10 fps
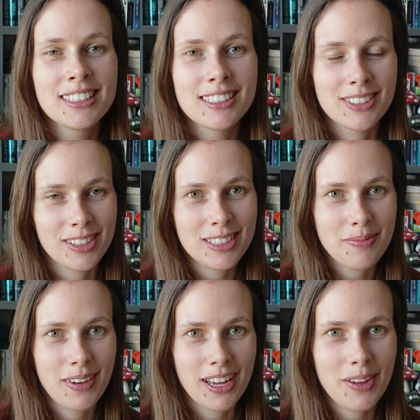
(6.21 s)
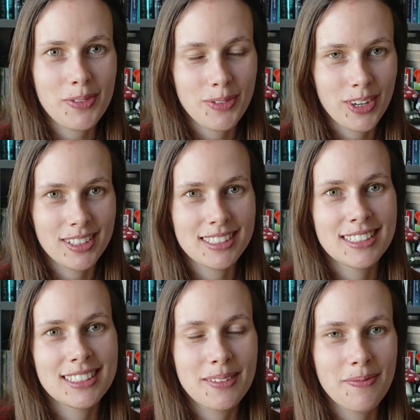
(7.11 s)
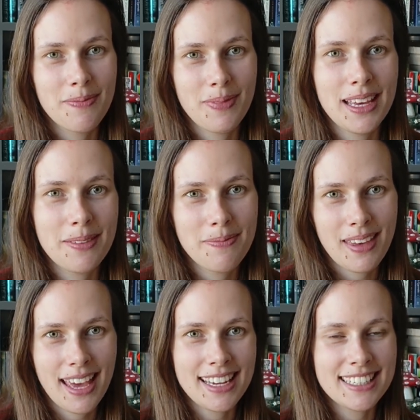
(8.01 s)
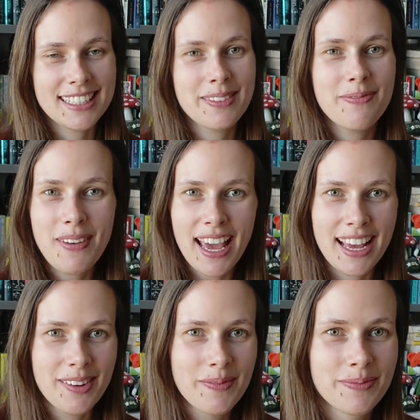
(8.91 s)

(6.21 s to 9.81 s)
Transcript: start my first Me Made May.